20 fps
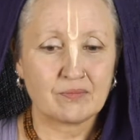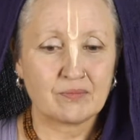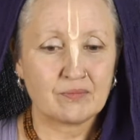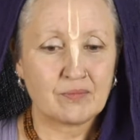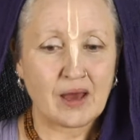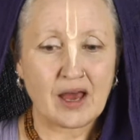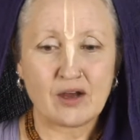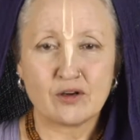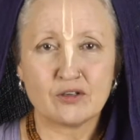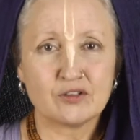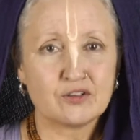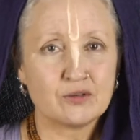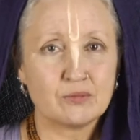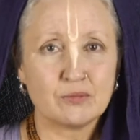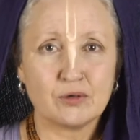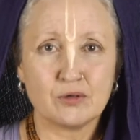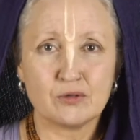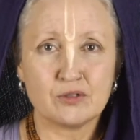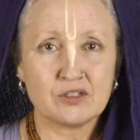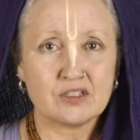powers and
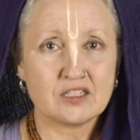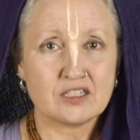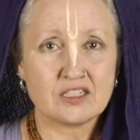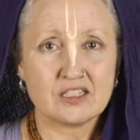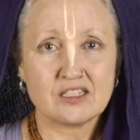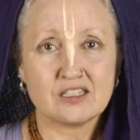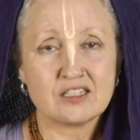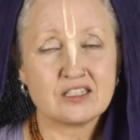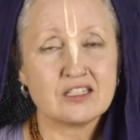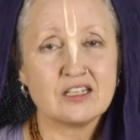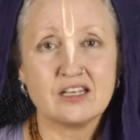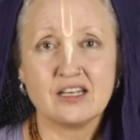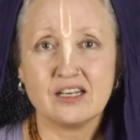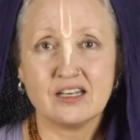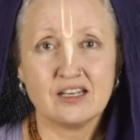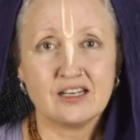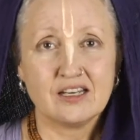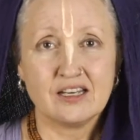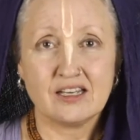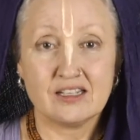potencies
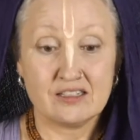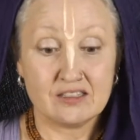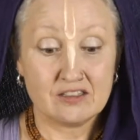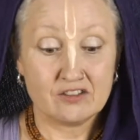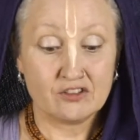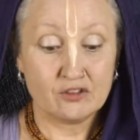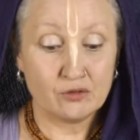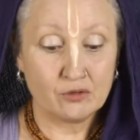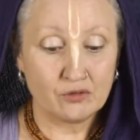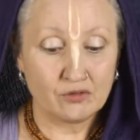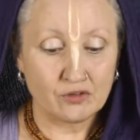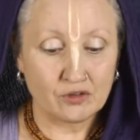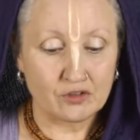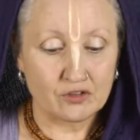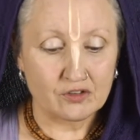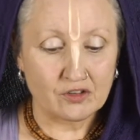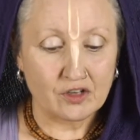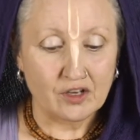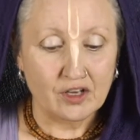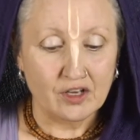in this
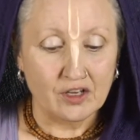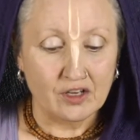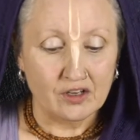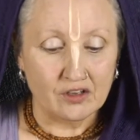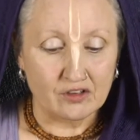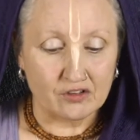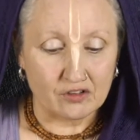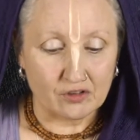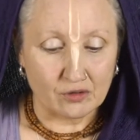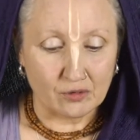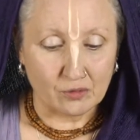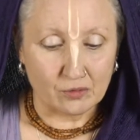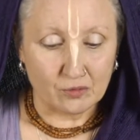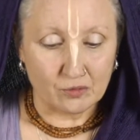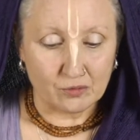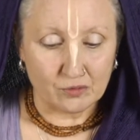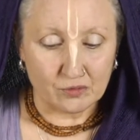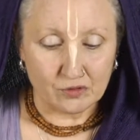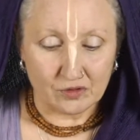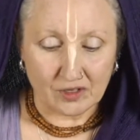universe. So
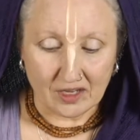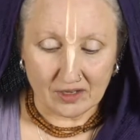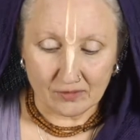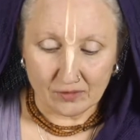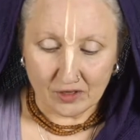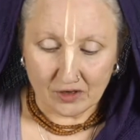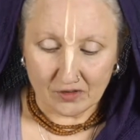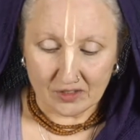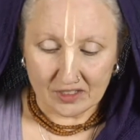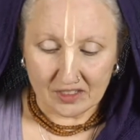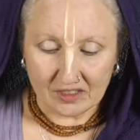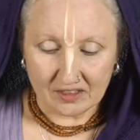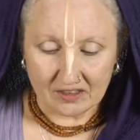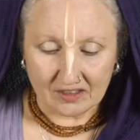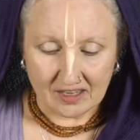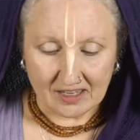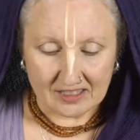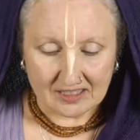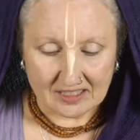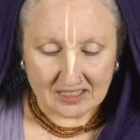today we are reading
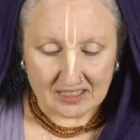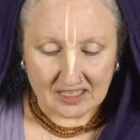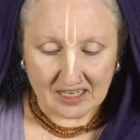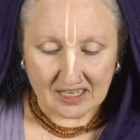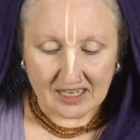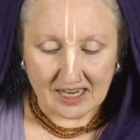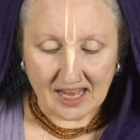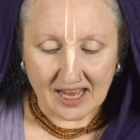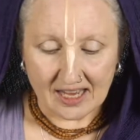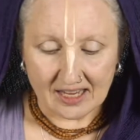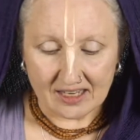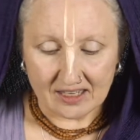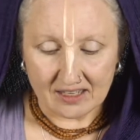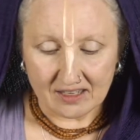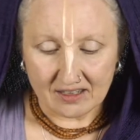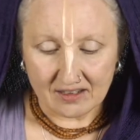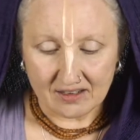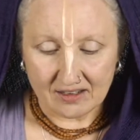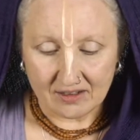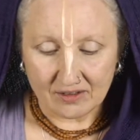text
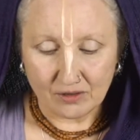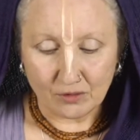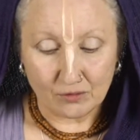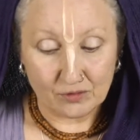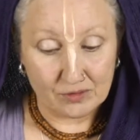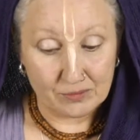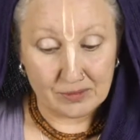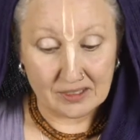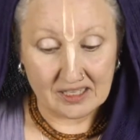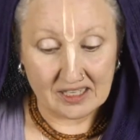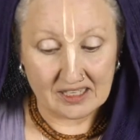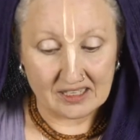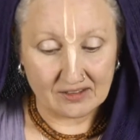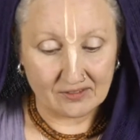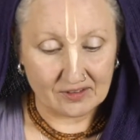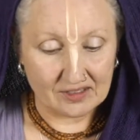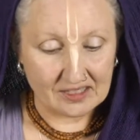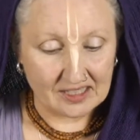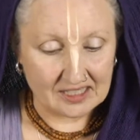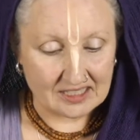9. We're beginning
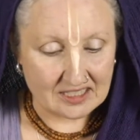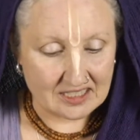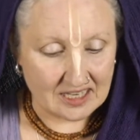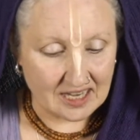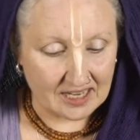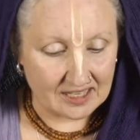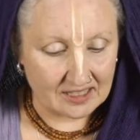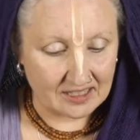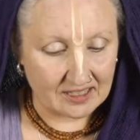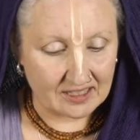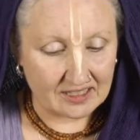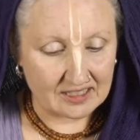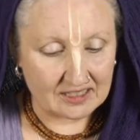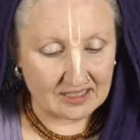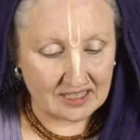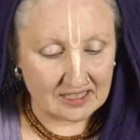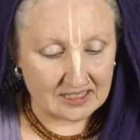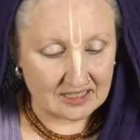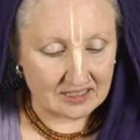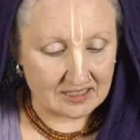with text 9.
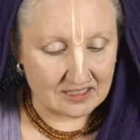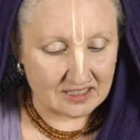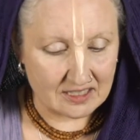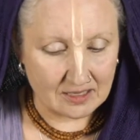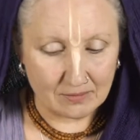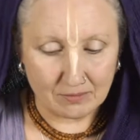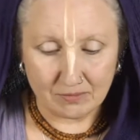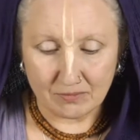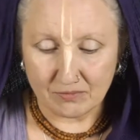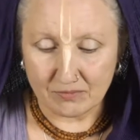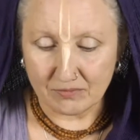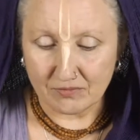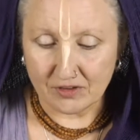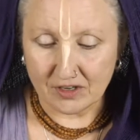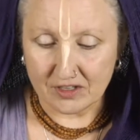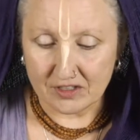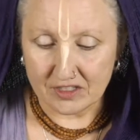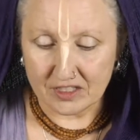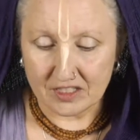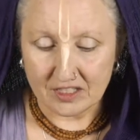They seem
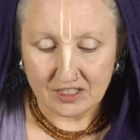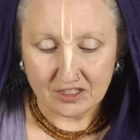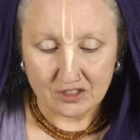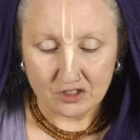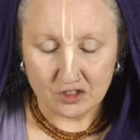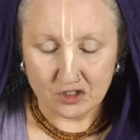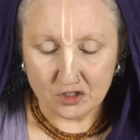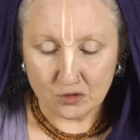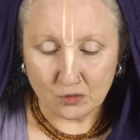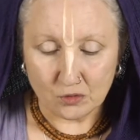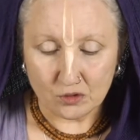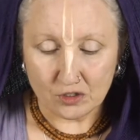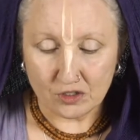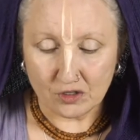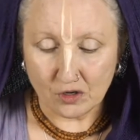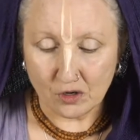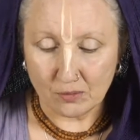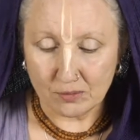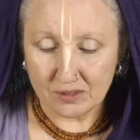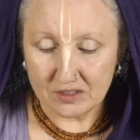very short
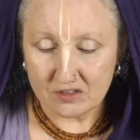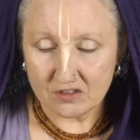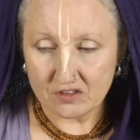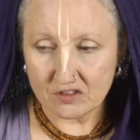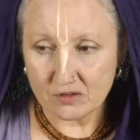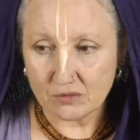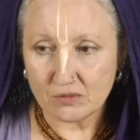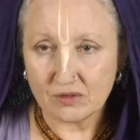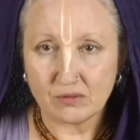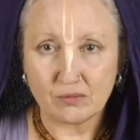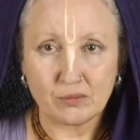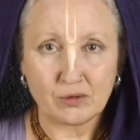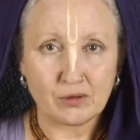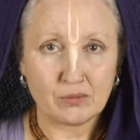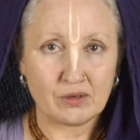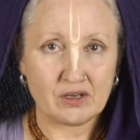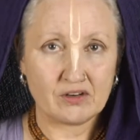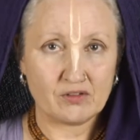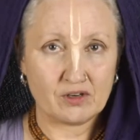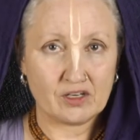comments, so we'll
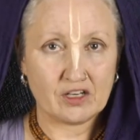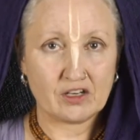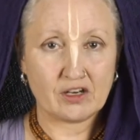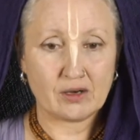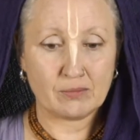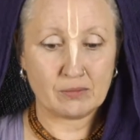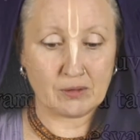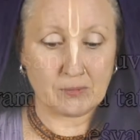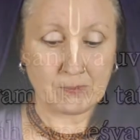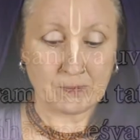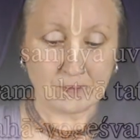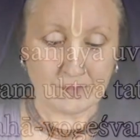probably read a couple.